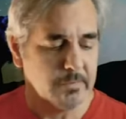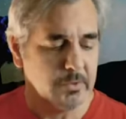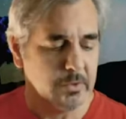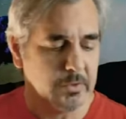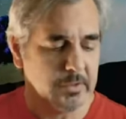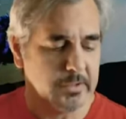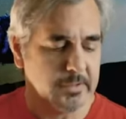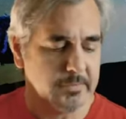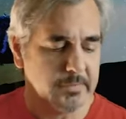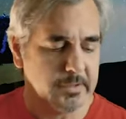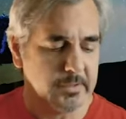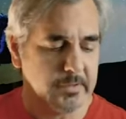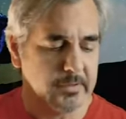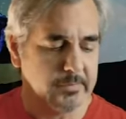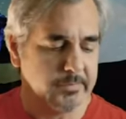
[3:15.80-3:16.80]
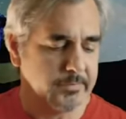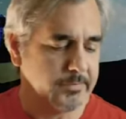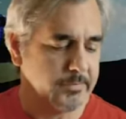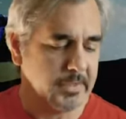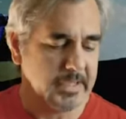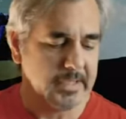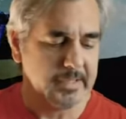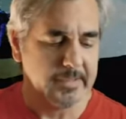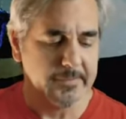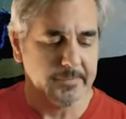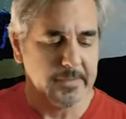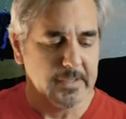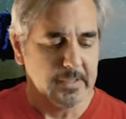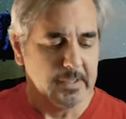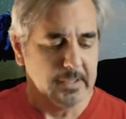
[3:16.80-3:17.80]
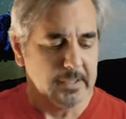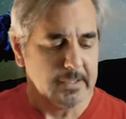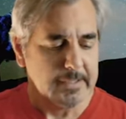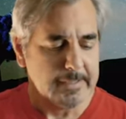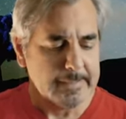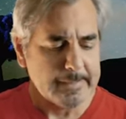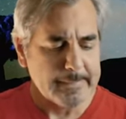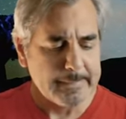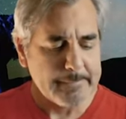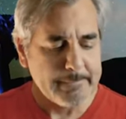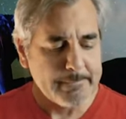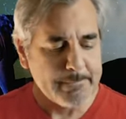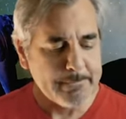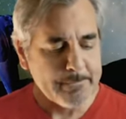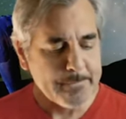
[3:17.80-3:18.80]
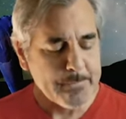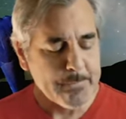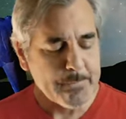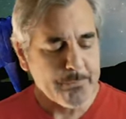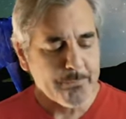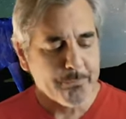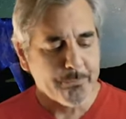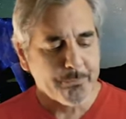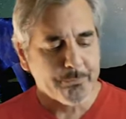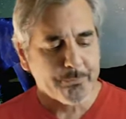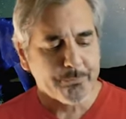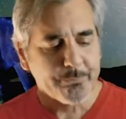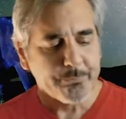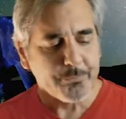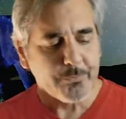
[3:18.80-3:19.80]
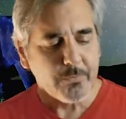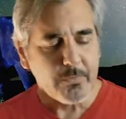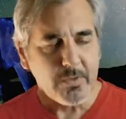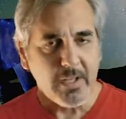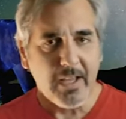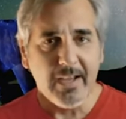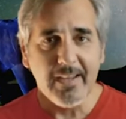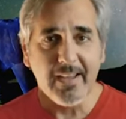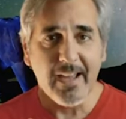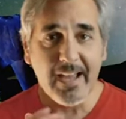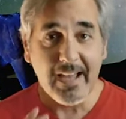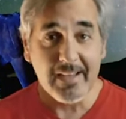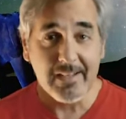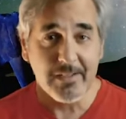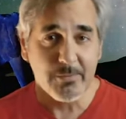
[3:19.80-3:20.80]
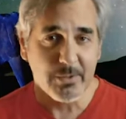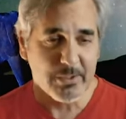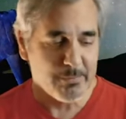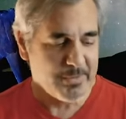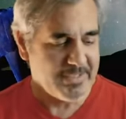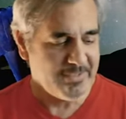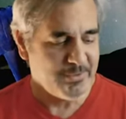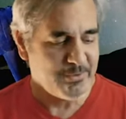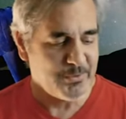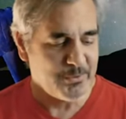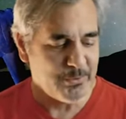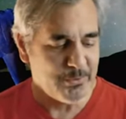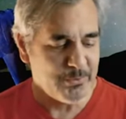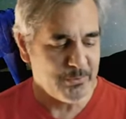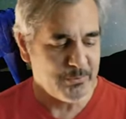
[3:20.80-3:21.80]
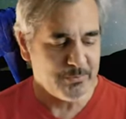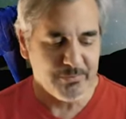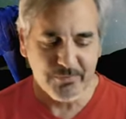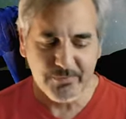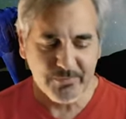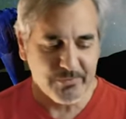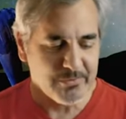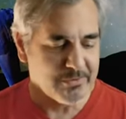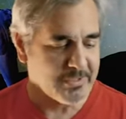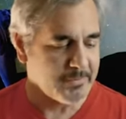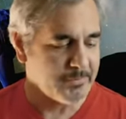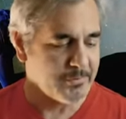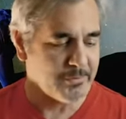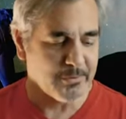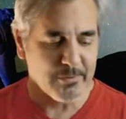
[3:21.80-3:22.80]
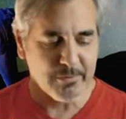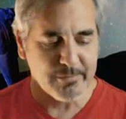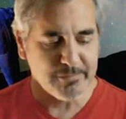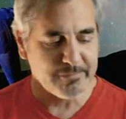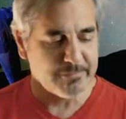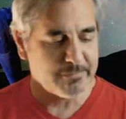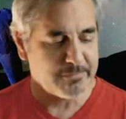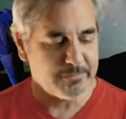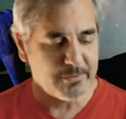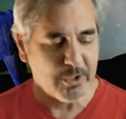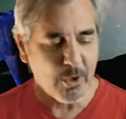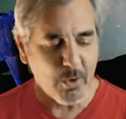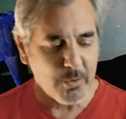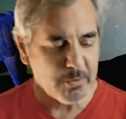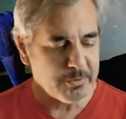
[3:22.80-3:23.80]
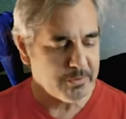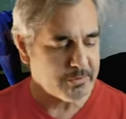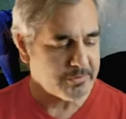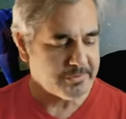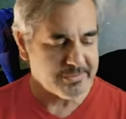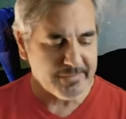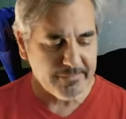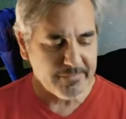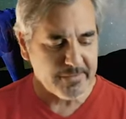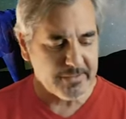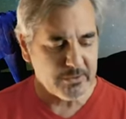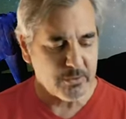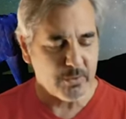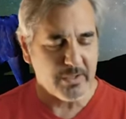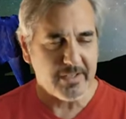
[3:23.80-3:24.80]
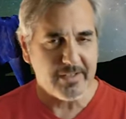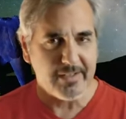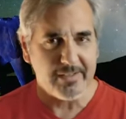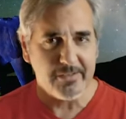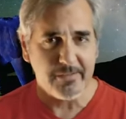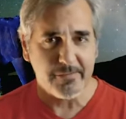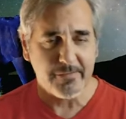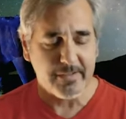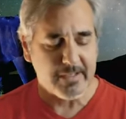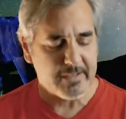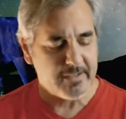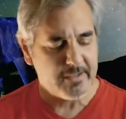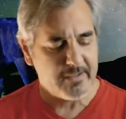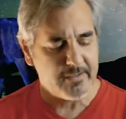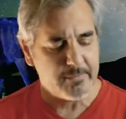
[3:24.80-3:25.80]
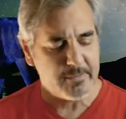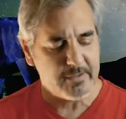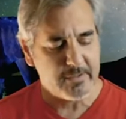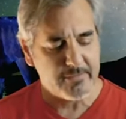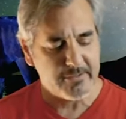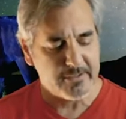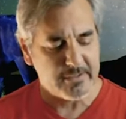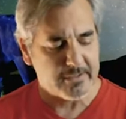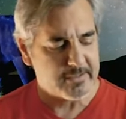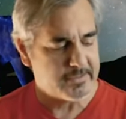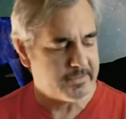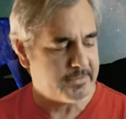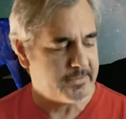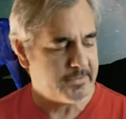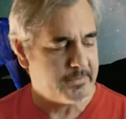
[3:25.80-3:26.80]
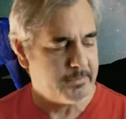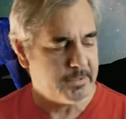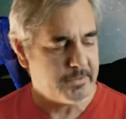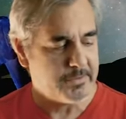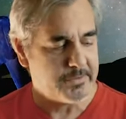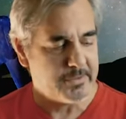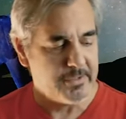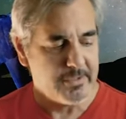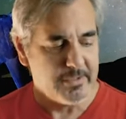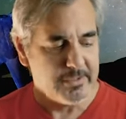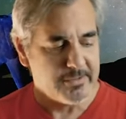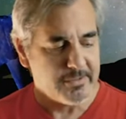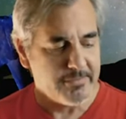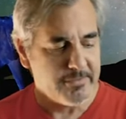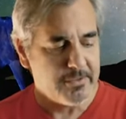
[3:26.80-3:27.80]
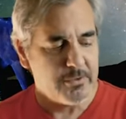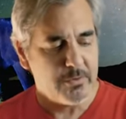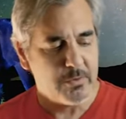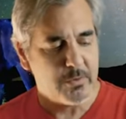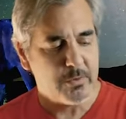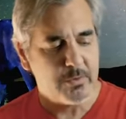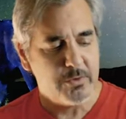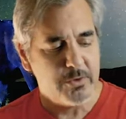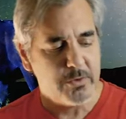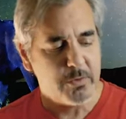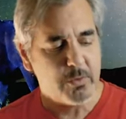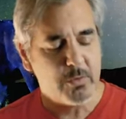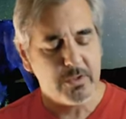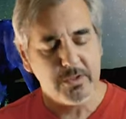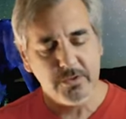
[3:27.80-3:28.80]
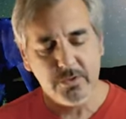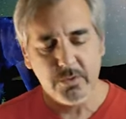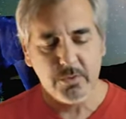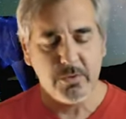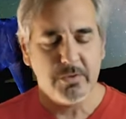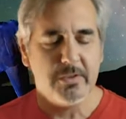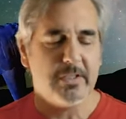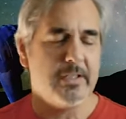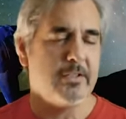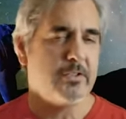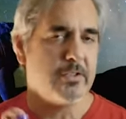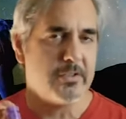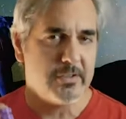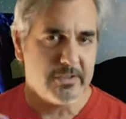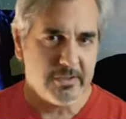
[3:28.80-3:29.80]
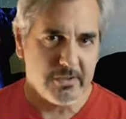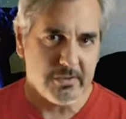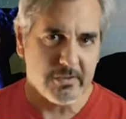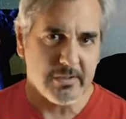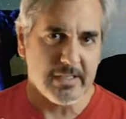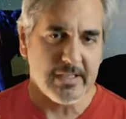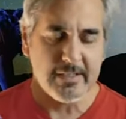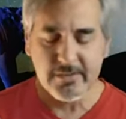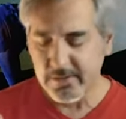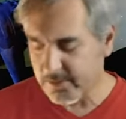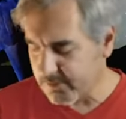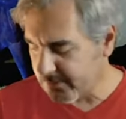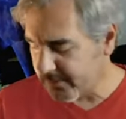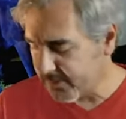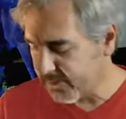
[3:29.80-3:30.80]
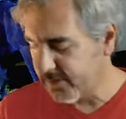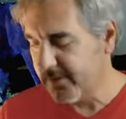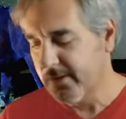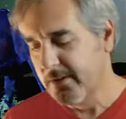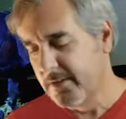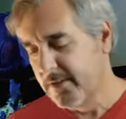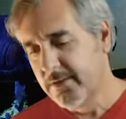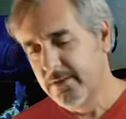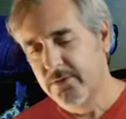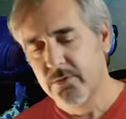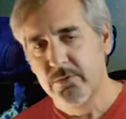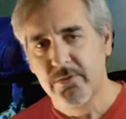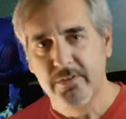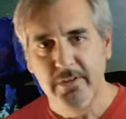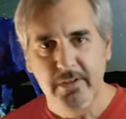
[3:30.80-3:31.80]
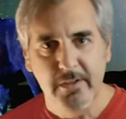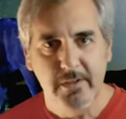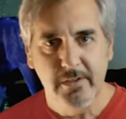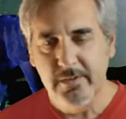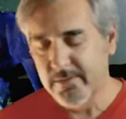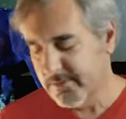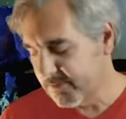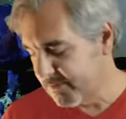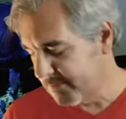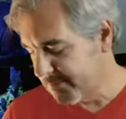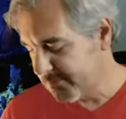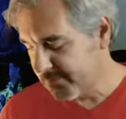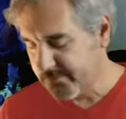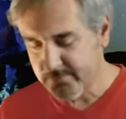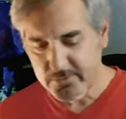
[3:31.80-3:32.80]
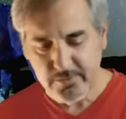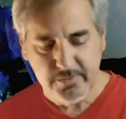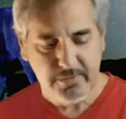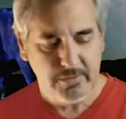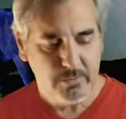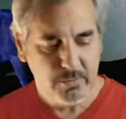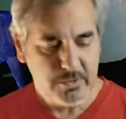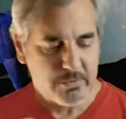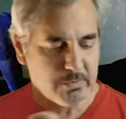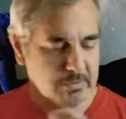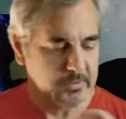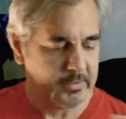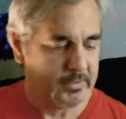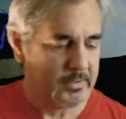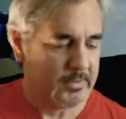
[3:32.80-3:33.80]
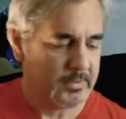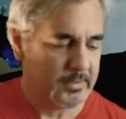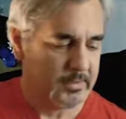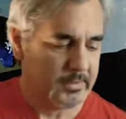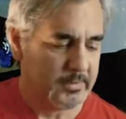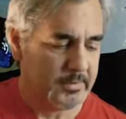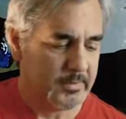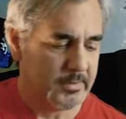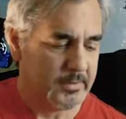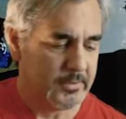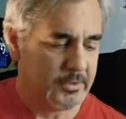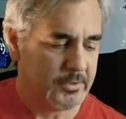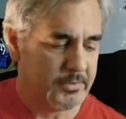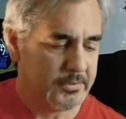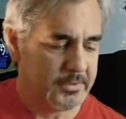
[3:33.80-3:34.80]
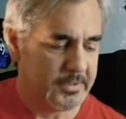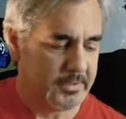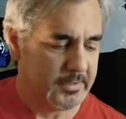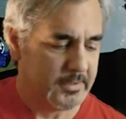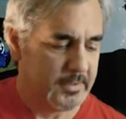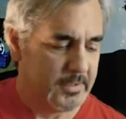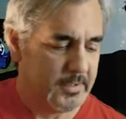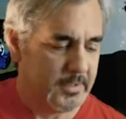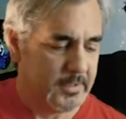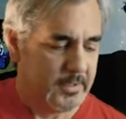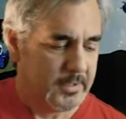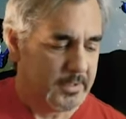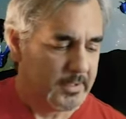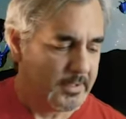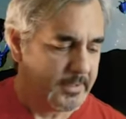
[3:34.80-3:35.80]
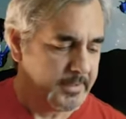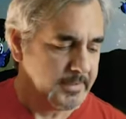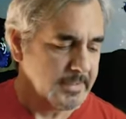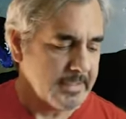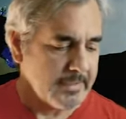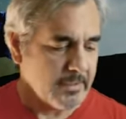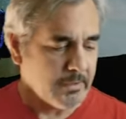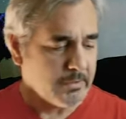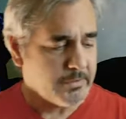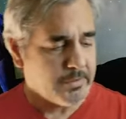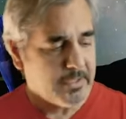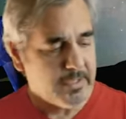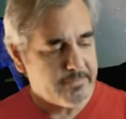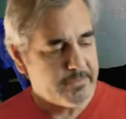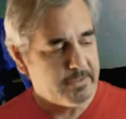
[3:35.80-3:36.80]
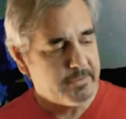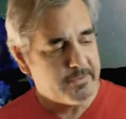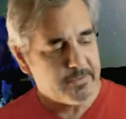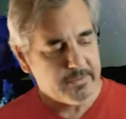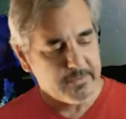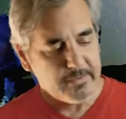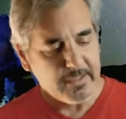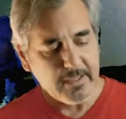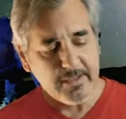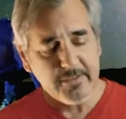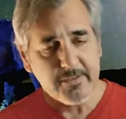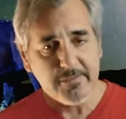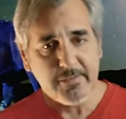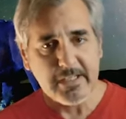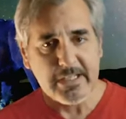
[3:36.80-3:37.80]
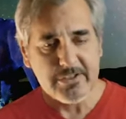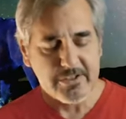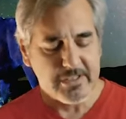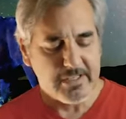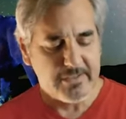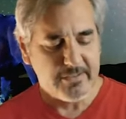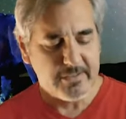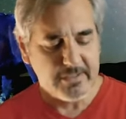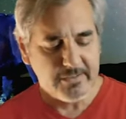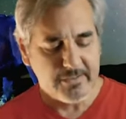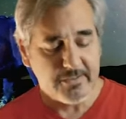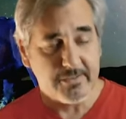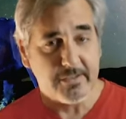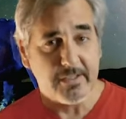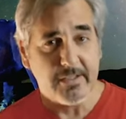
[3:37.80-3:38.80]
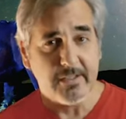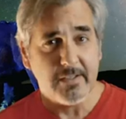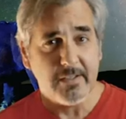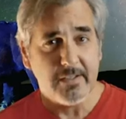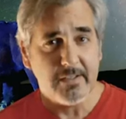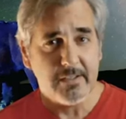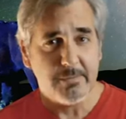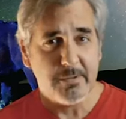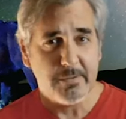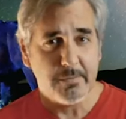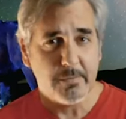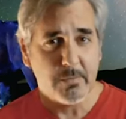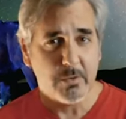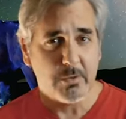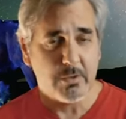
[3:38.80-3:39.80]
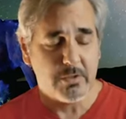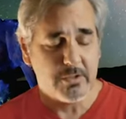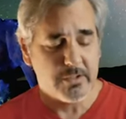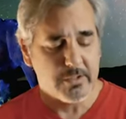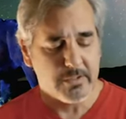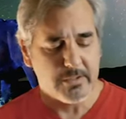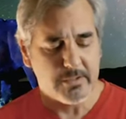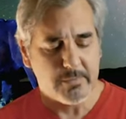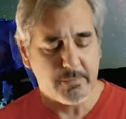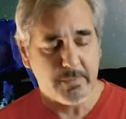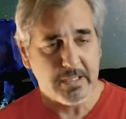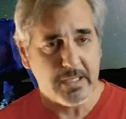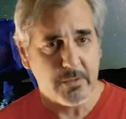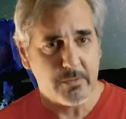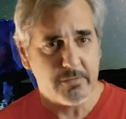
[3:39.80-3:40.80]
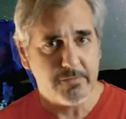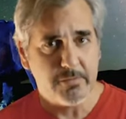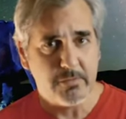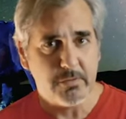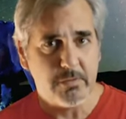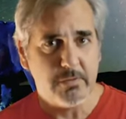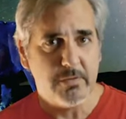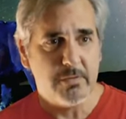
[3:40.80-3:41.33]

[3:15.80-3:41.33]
you are getting. I highly recommend you to do some sort of code or something to identify in the middle of a darkness, because something you don't want to do is like turning your light on to see which ones you're choosing. I also have this other flashlight. This is a little bit more powerful,